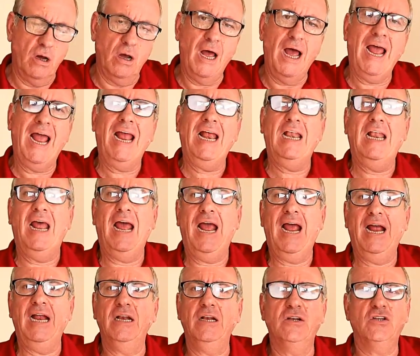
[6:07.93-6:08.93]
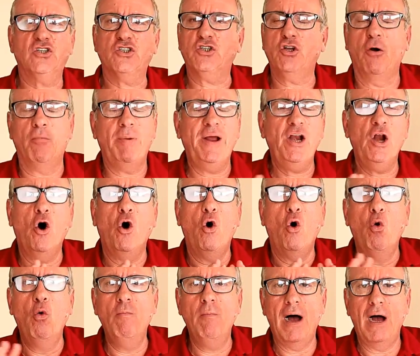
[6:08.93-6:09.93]
and, and, stopping all
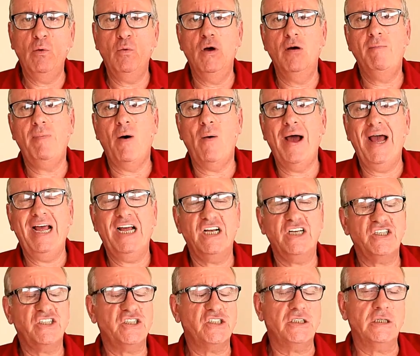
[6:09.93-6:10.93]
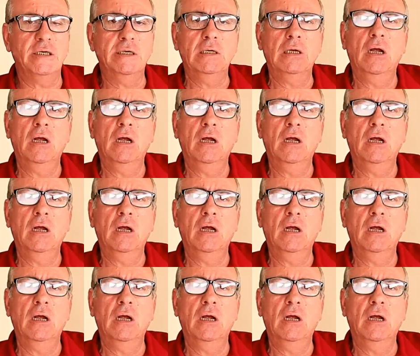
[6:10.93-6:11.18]
motorbikes.